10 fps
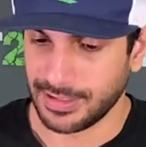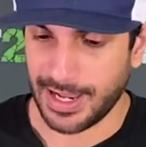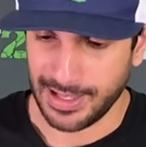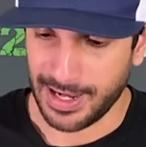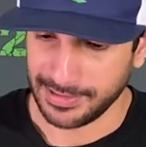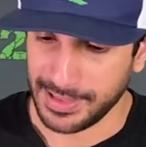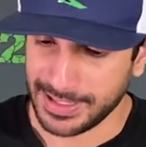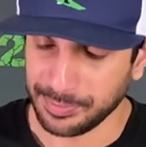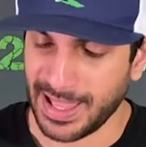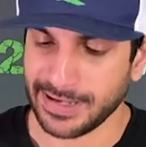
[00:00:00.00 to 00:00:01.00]
I
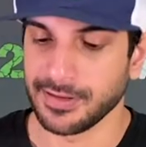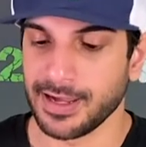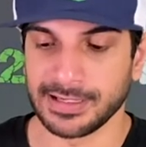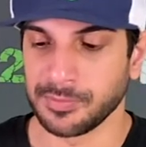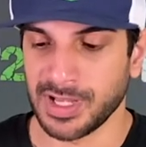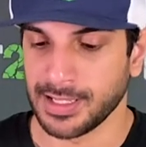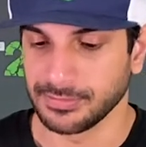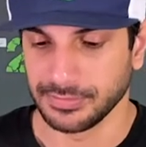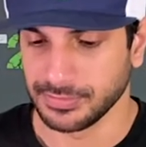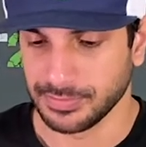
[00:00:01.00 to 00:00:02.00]
like Blacklock, and I'm
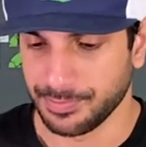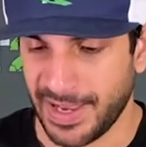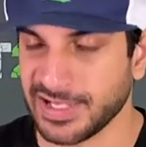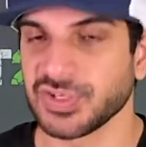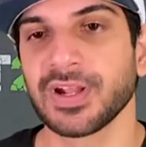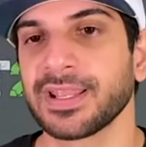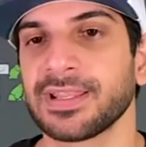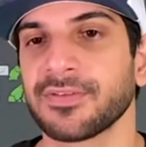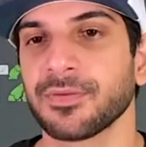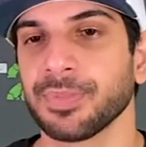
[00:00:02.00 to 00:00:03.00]
not bashing on
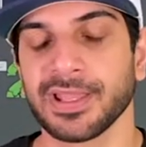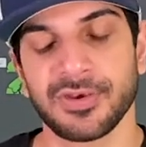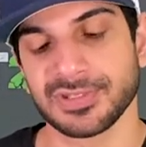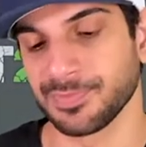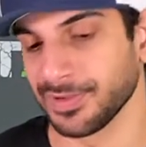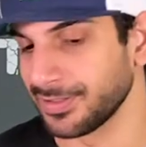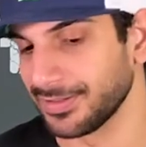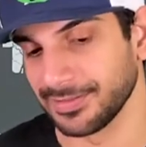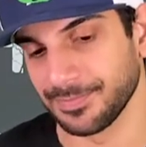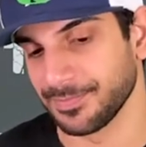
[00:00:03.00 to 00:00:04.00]
any of the players,
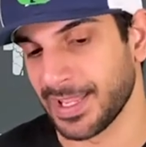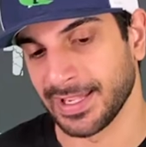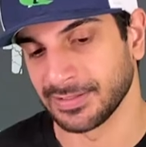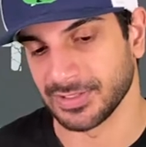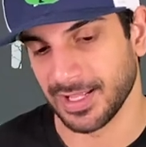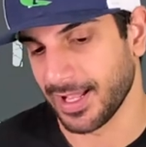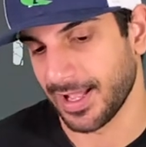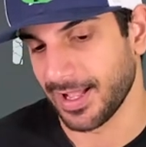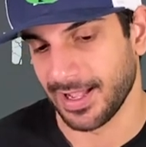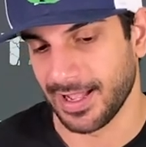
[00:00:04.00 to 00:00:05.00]
but, man,
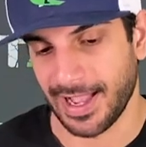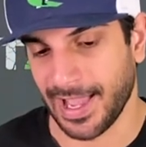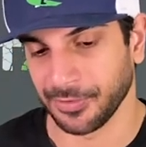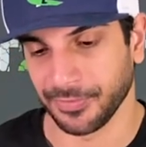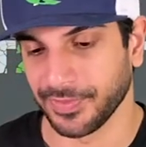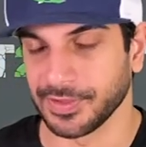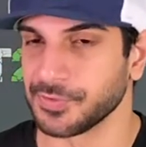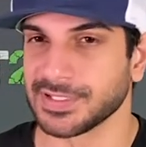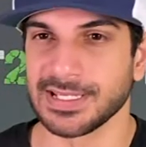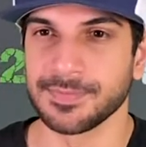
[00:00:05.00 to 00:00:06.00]
I don't think
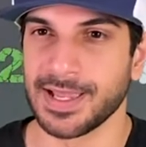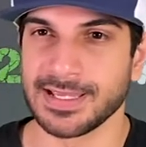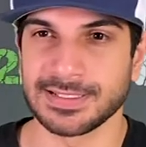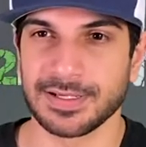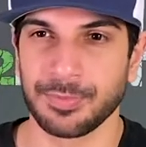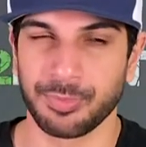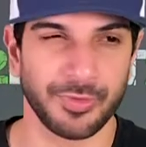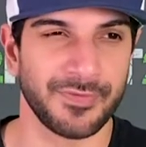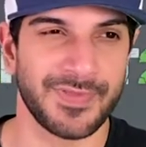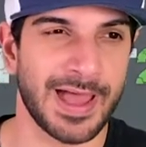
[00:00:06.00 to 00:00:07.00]
your team has
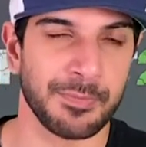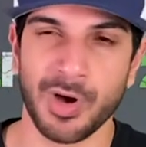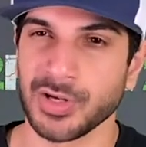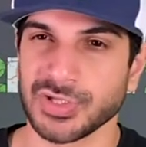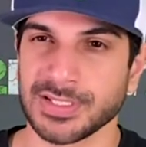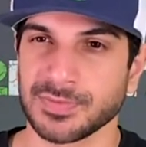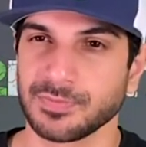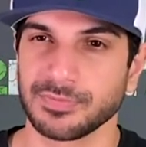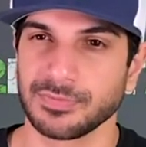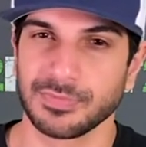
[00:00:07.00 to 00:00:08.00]
improved that much as
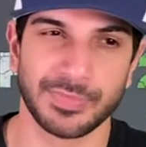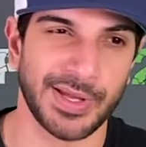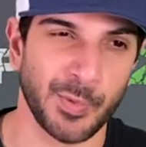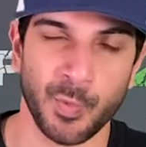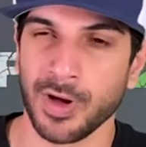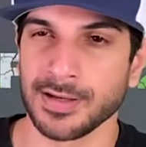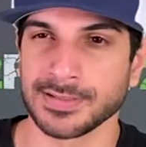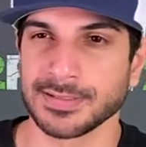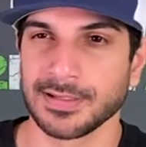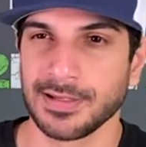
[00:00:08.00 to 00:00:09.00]
it
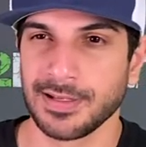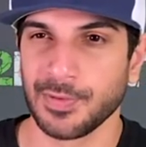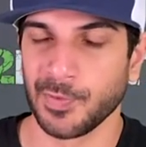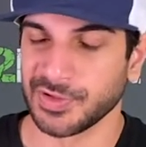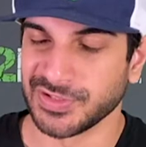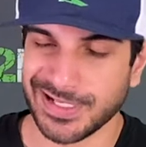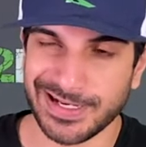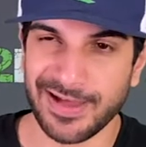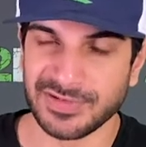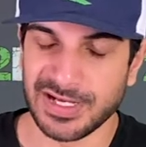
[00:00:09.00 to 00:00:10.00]
was when you
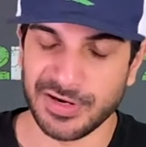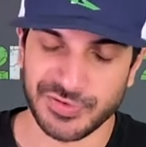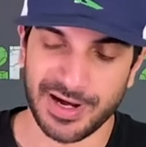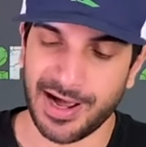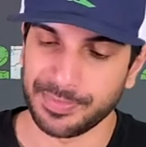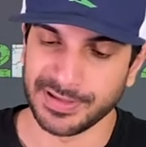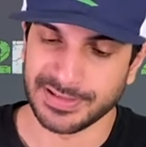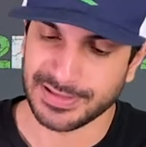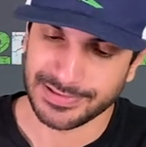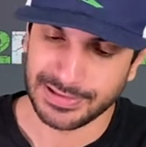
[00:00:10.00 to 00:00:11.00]
did have DeAndre
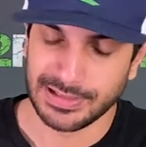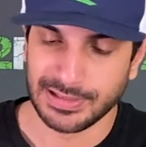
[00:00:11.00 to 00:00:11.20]
Hopkins,